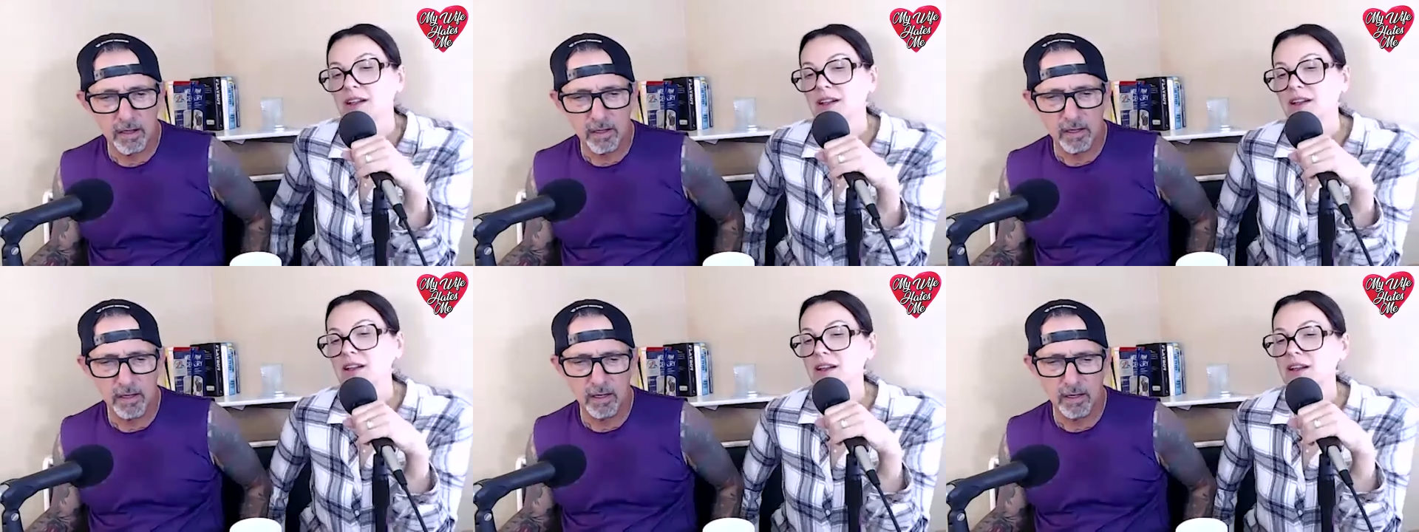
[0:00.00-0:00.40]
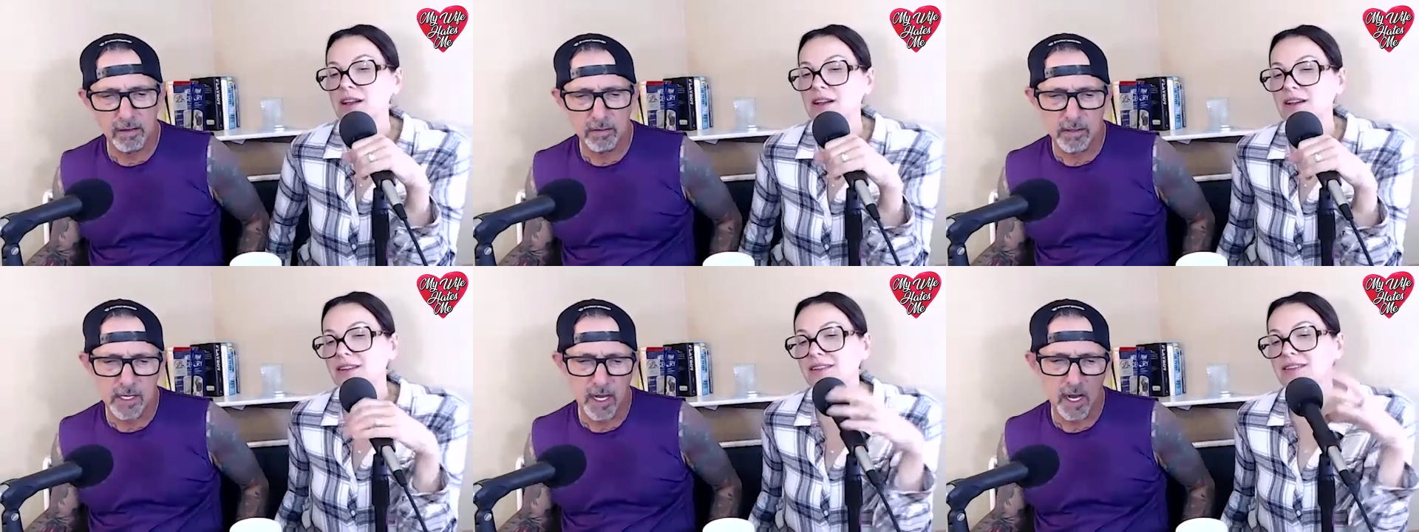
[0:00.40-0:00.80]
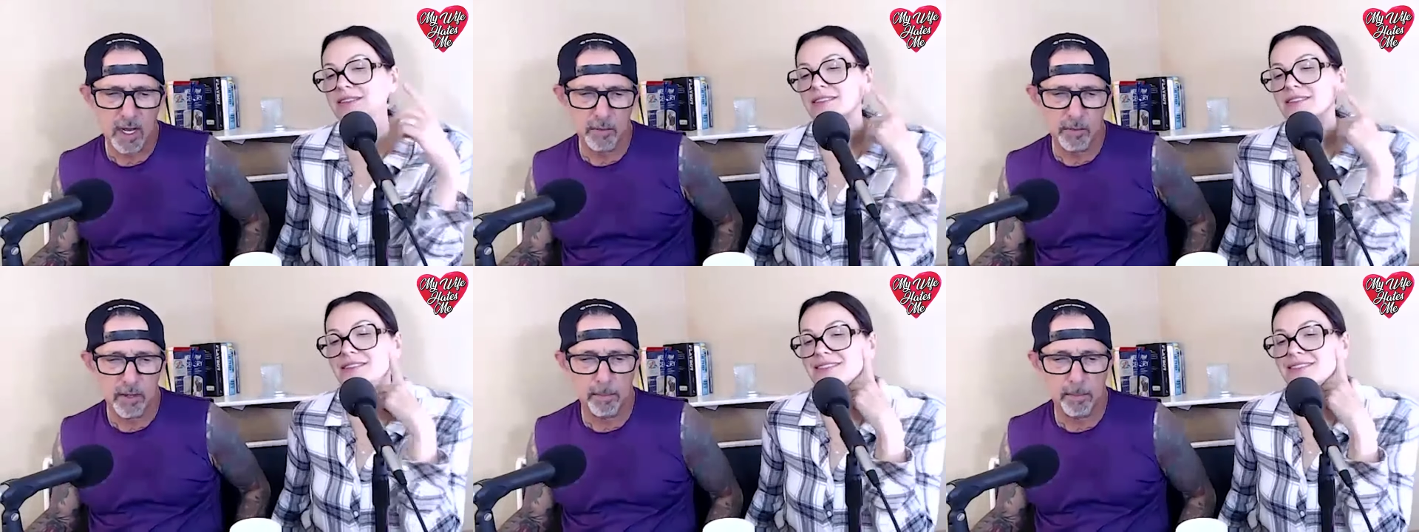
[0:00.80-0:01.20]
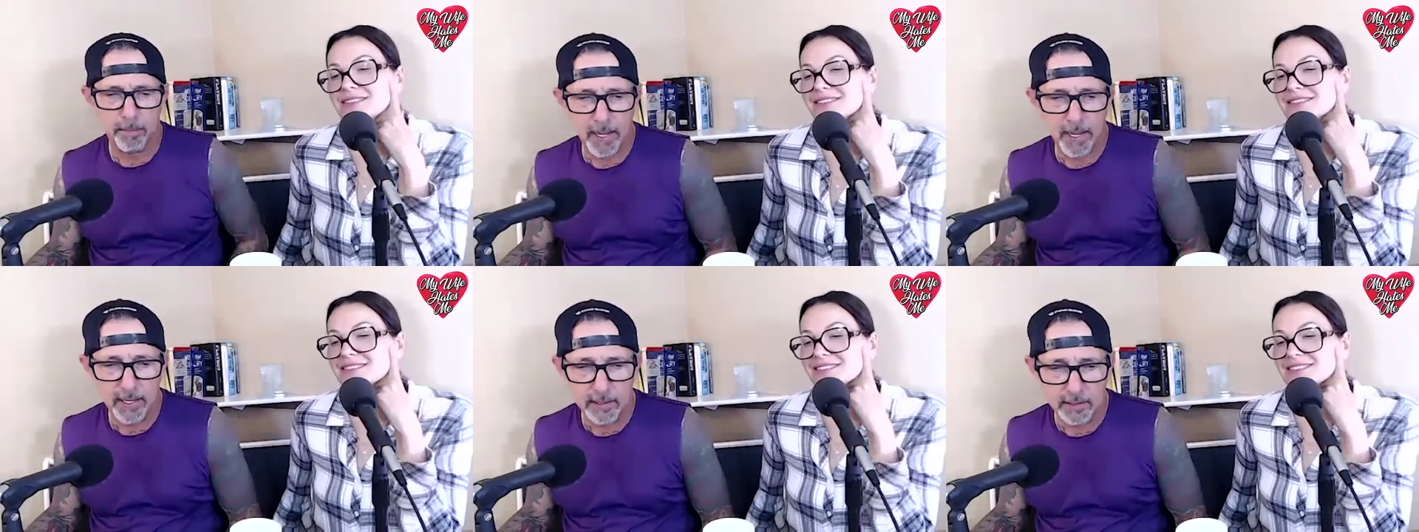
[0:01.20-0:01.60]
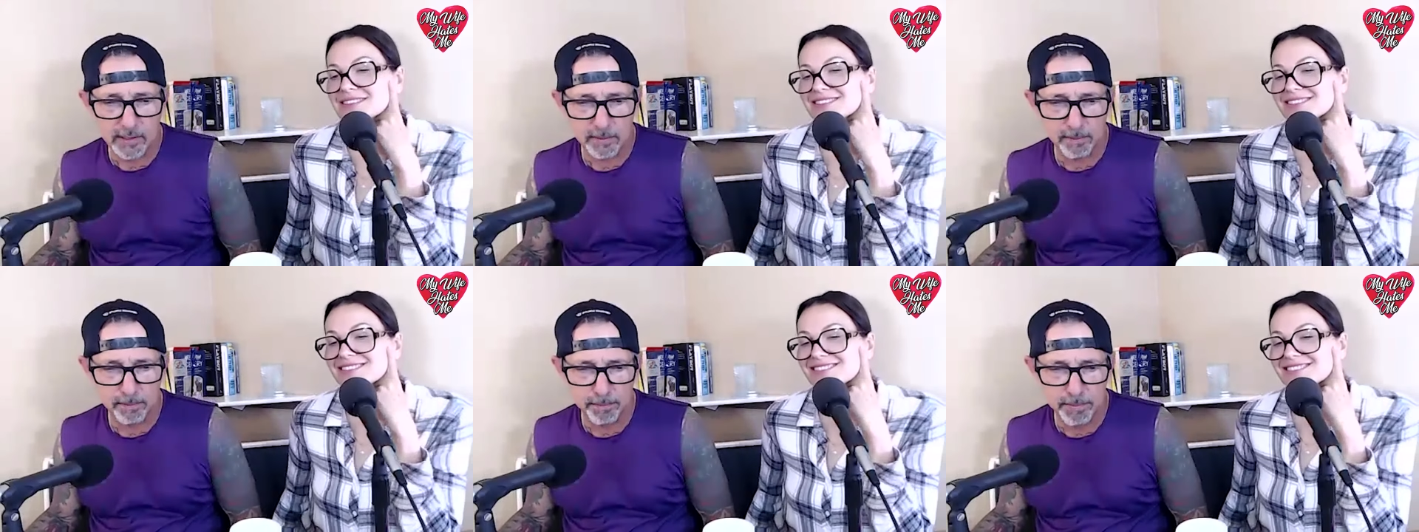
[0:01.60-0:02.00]
Speaker 1: Oh God, when I'm banging
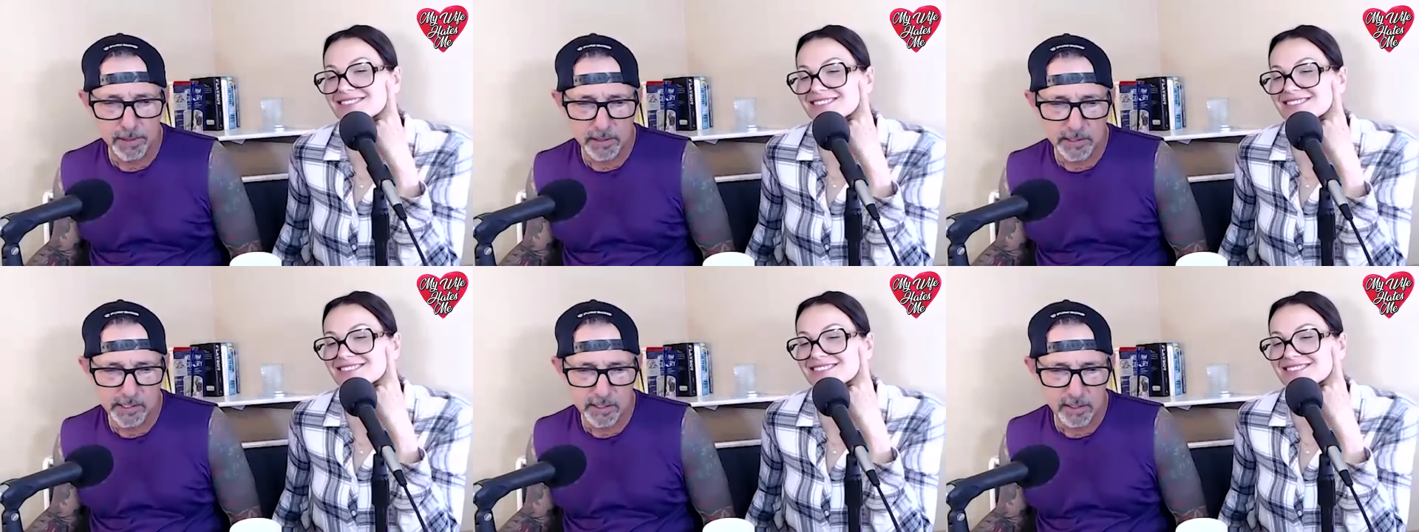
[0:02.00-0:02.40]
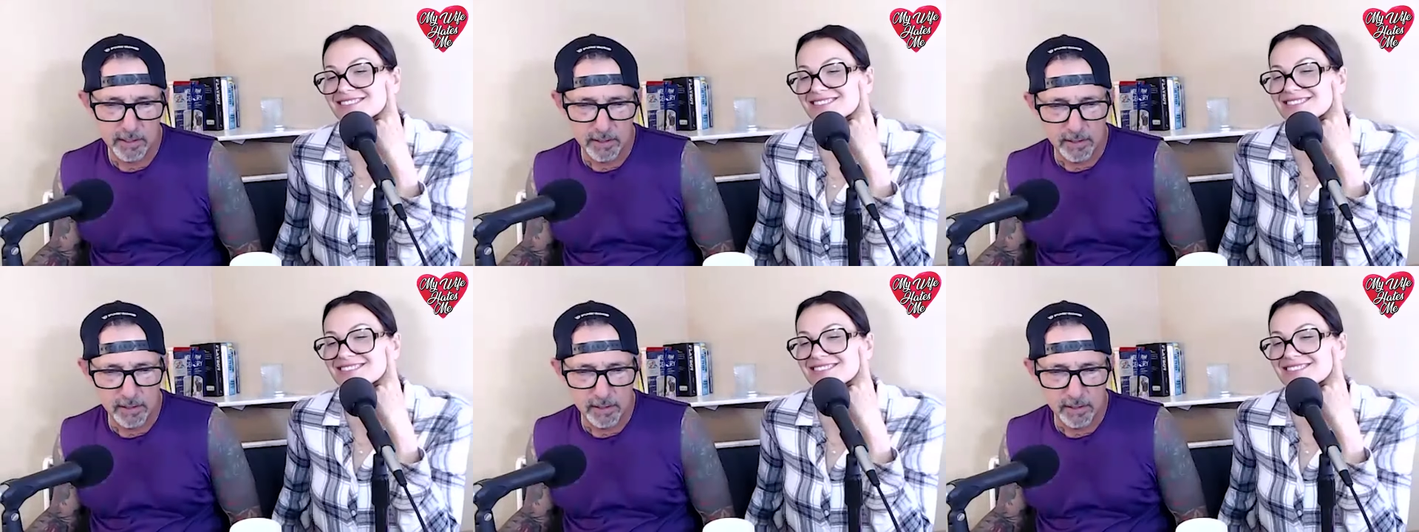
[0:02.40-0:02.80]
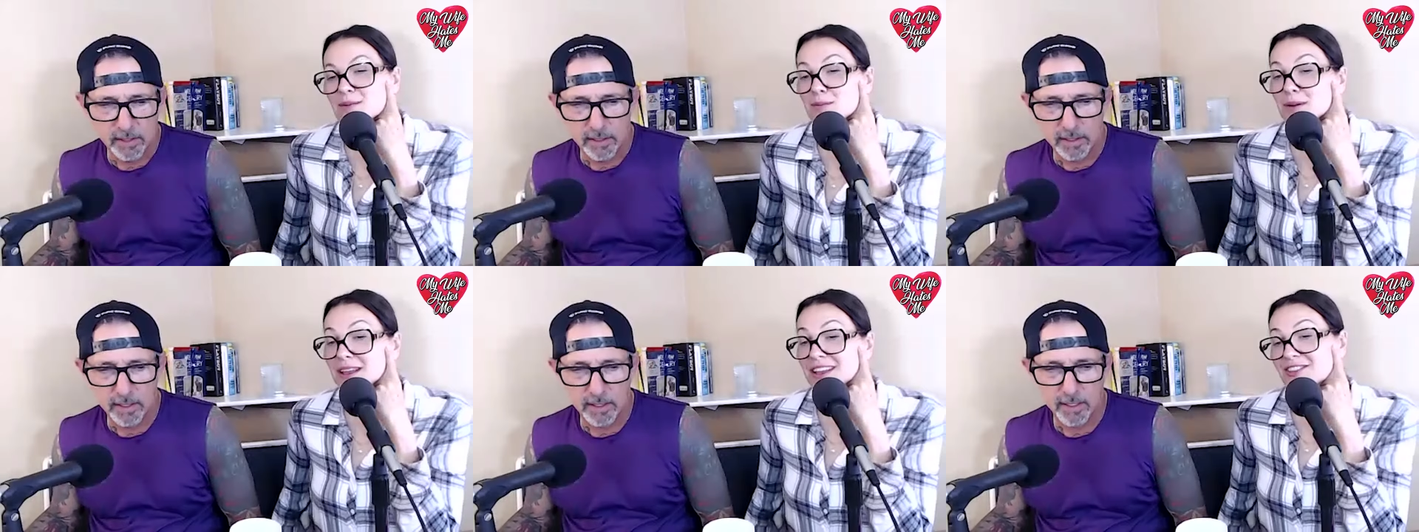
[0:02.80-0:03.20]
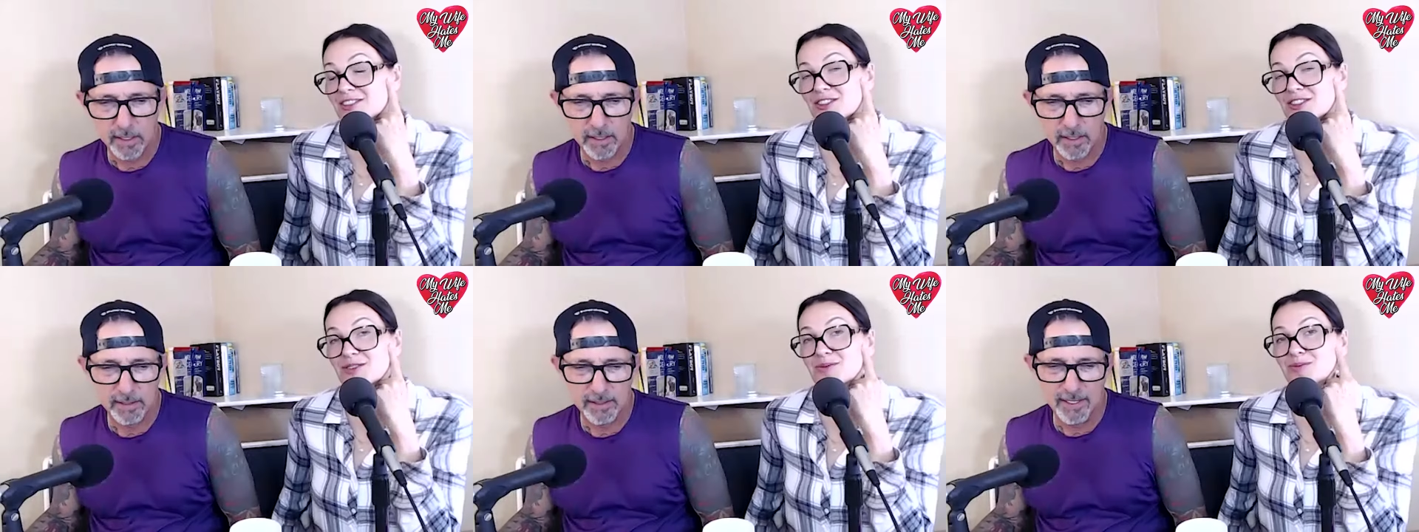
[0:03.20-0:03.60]
some bitch.
Speaker 2: Bitch.